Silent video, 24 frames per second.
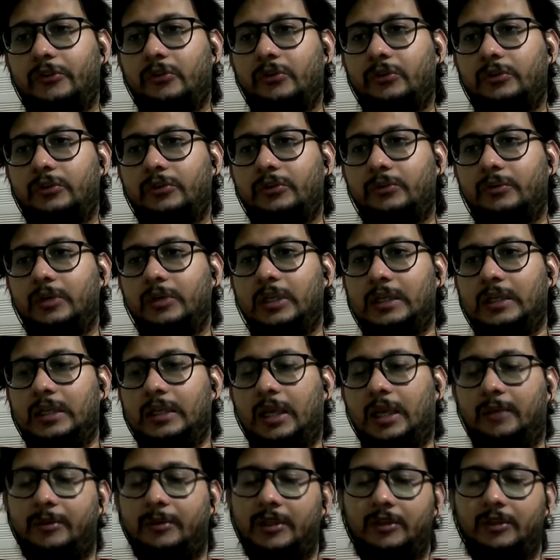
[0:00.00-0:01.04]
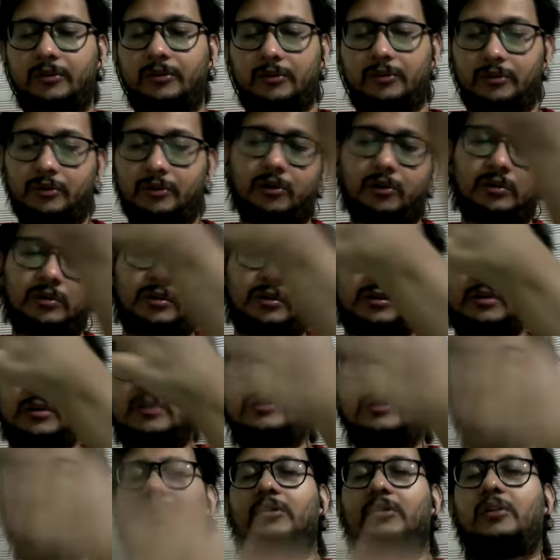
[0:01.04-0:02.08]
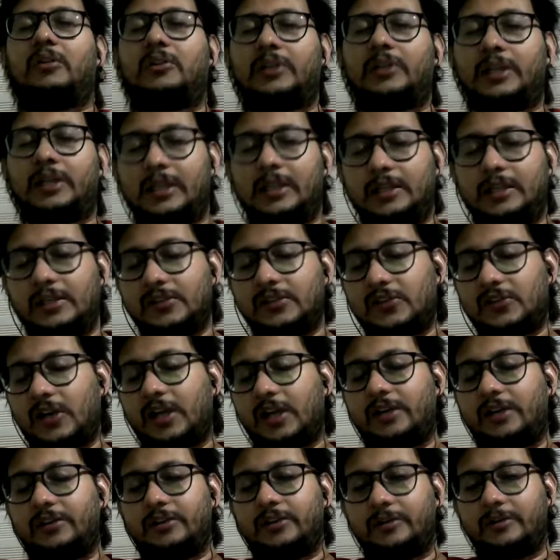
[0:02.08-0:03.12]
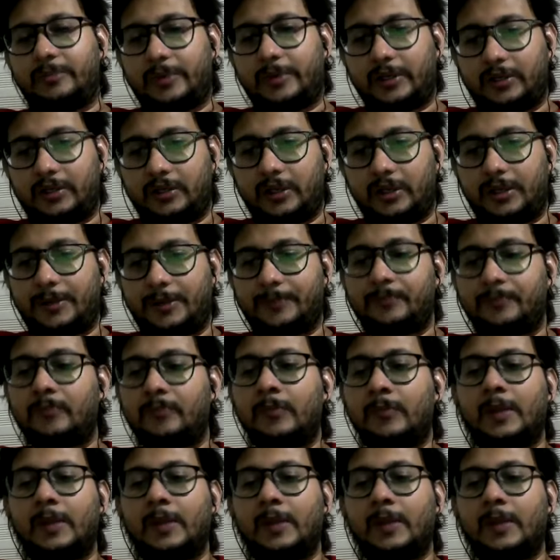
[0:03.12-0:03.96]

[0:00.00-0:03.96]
also, I mean, not an English writer, but yeah.